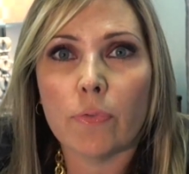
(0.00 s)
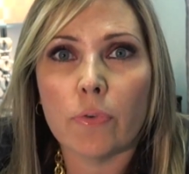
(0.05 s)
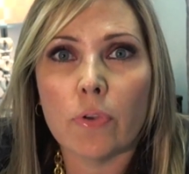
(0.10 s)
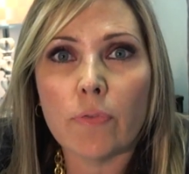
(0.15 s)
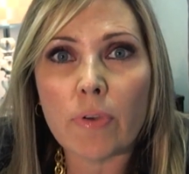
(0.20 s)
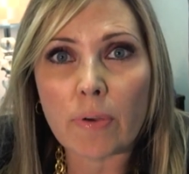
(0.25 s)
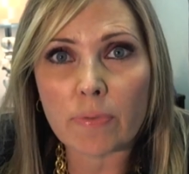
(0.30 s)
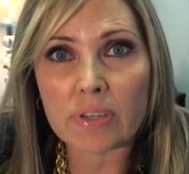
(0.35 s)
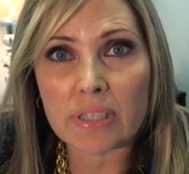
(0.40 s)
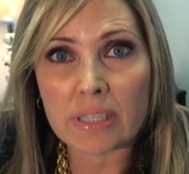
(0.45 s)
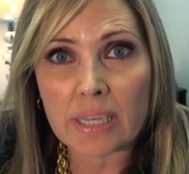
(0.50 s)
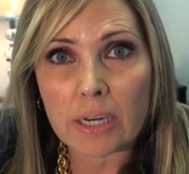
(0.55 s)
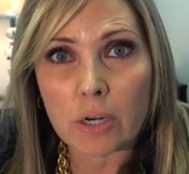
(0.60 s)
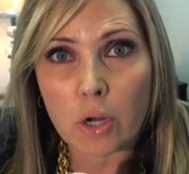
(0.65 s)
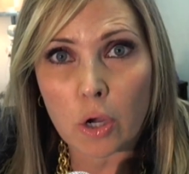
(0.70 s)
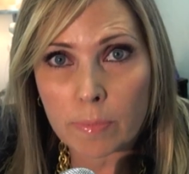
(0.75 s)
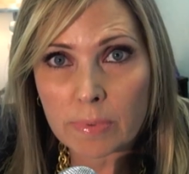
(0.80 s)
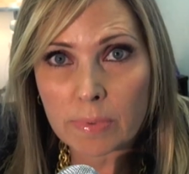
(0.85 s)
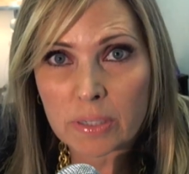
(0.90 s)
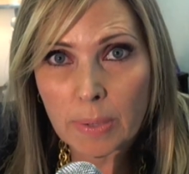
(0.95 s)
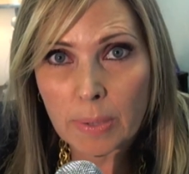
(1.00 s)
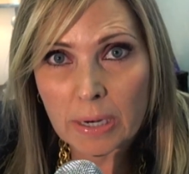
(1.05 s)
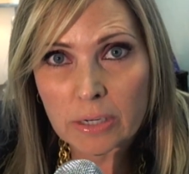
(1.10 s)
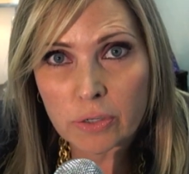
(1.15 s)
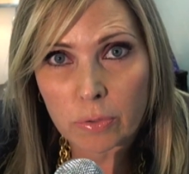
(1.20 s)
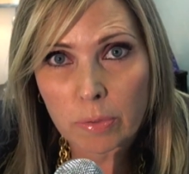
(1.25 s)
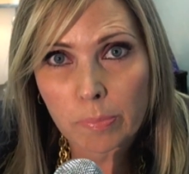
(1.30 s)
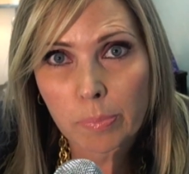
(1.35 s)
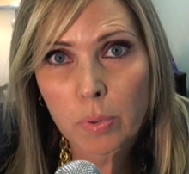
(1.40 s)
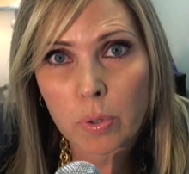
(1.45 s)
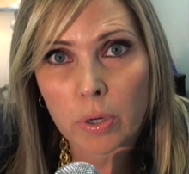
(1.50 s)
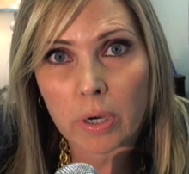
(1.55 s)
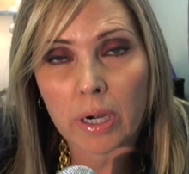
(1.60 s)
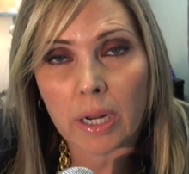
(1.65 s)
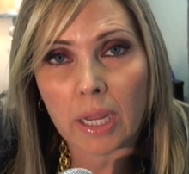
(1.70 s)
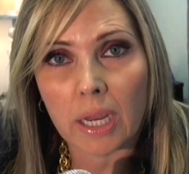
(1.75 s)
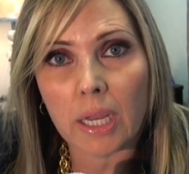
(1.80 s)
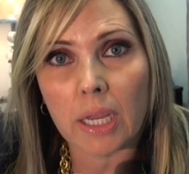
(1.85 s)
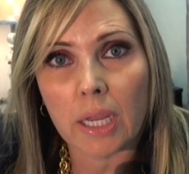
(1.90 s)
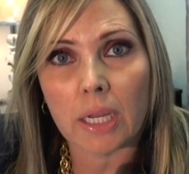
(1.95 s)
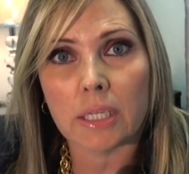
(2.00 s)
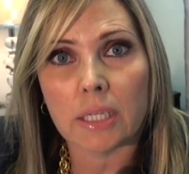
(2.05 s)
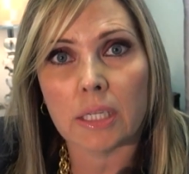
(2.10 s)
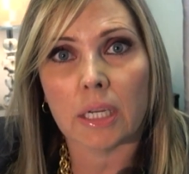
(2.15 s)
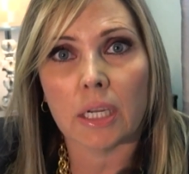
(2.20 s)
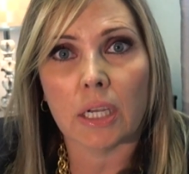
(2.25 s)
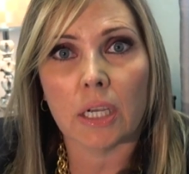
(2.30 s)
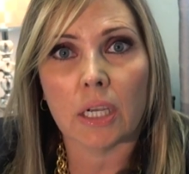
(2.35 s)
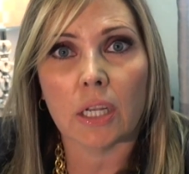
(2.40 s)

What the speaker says: you've ever seen a home inspection report, it